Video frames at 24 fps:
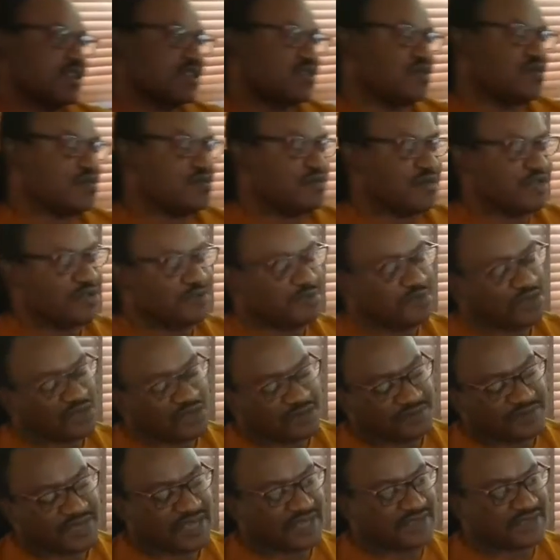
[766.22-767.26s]
So when you build
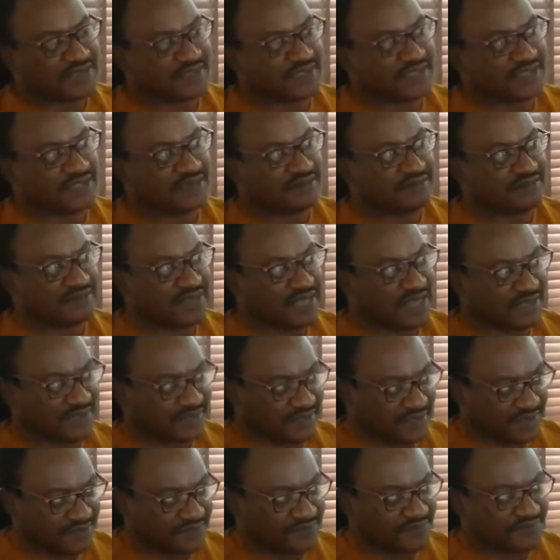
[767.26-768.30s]
up their esteem, their
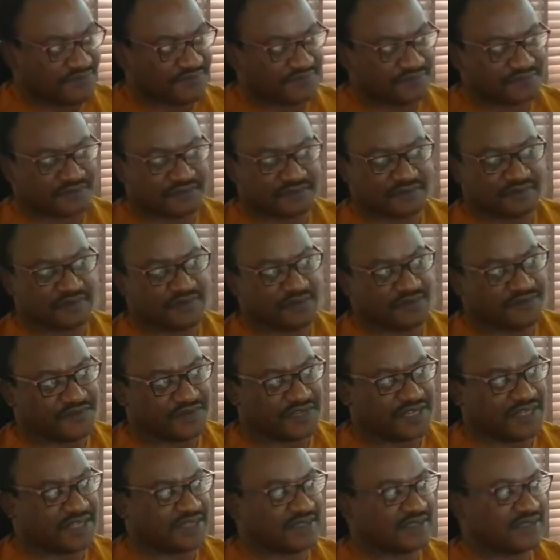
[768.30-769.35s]

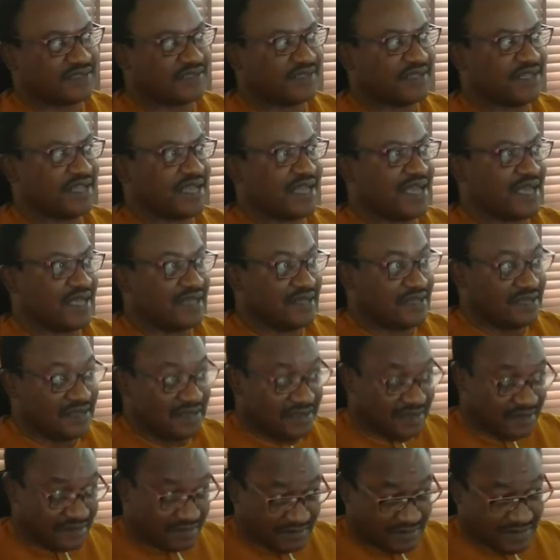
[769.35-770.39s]
self-confidence, they
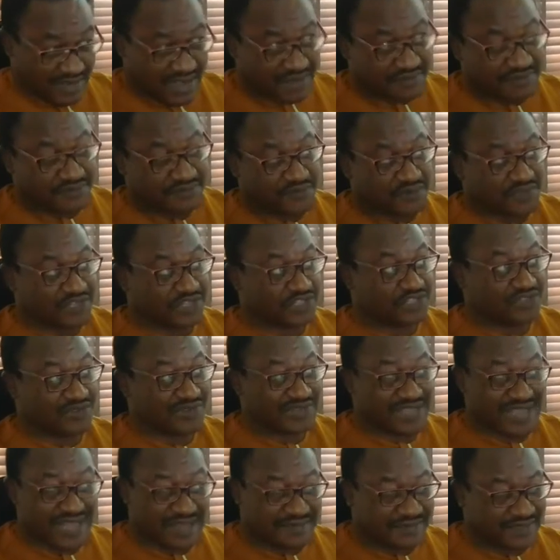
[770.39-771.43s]
have a vocation,
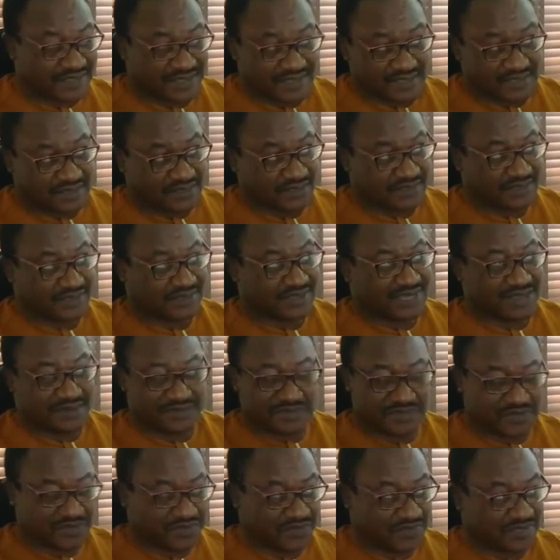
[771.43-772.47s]
they have skills, they have
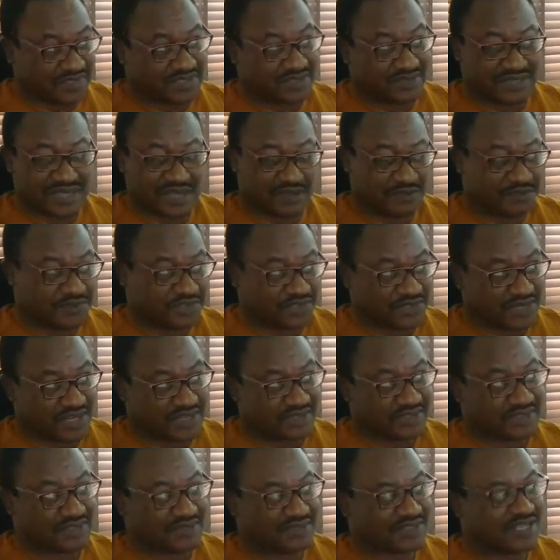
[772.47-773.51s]
social skills, they have professional
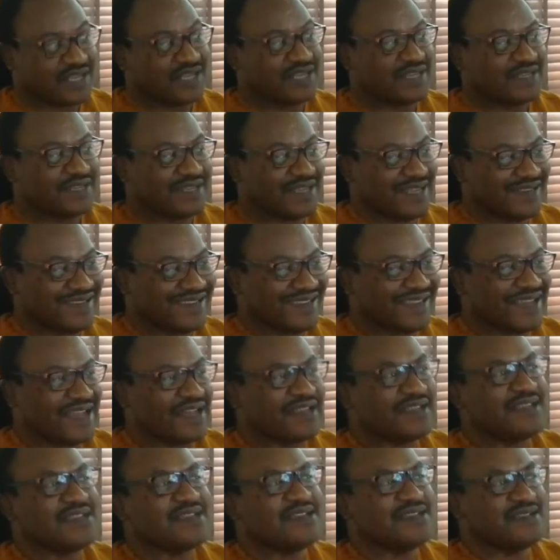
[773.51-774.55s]
skills, then they
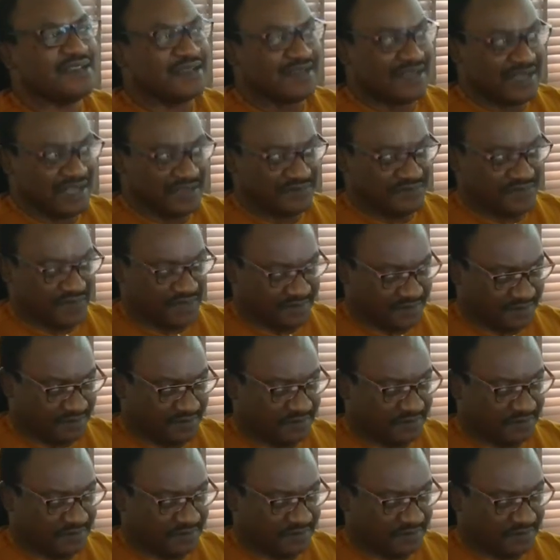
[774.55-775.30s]
can earn a living.